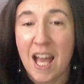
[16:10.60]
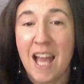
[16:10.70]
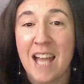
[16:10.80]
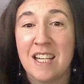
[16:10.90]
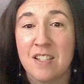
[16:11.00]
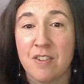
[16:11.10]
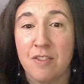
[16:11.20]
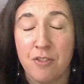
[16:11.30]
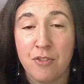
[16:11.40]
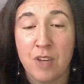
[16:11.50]
and
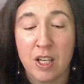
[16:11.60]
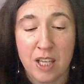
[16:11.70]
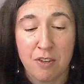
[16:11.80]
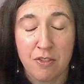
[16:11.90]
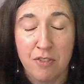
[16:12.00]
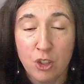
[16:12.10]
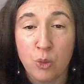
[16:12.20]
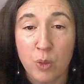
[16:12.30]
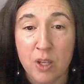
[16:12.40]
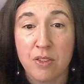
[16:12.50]
they're filled
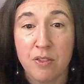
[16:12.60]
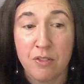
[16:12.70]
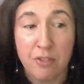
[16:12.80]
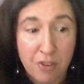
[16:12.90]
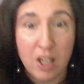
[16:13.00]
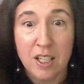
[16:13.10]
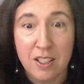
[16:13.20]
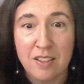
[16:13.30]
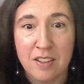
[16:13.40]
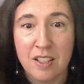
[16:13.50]
with
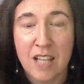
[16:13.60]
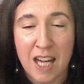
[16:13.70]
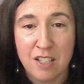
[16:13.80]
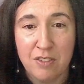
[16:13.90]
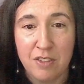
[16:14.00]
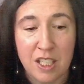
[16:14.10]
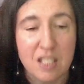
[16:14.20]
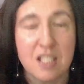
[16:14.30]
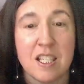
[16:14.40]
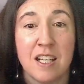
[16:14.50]
fun
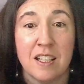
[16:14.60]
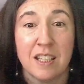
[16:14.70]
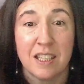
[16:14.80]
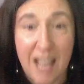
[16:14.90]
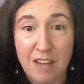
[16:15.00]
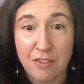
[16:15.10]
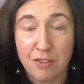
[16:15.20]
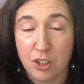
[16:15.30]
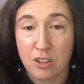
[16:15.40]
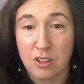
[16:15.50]
activities,
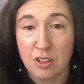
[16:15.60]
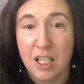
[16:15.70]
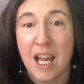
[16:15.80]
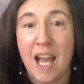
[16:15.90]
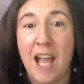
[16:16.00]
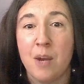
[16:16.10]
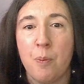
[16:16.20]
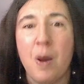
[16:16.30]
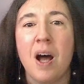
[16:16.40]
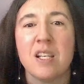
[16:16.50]
laughter, and
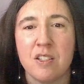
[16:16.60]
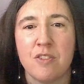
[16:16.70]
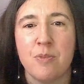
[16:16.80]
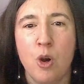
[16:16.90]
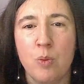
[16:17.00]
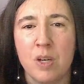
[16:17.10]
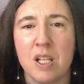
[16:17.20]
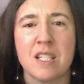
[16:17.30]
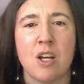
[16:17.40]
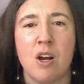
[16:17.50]
positive
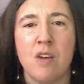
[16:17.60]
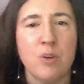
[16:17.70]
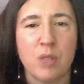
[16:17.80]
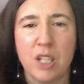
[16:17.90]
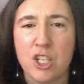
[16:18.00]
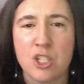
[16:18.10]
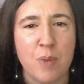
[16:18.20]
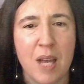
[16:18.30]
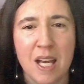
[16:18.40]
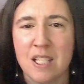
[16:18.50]
moments. Now, every relationship
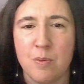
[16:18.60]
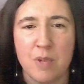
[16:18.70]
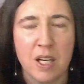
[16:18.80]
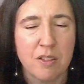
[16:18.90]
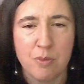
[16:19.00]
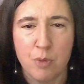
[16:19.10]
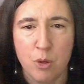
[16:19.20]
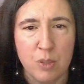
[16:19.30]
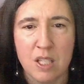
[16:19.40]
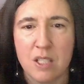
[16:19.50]
has some negative
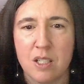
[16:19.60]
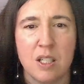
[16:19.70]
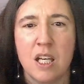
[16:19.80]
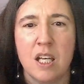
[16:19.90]
moments, and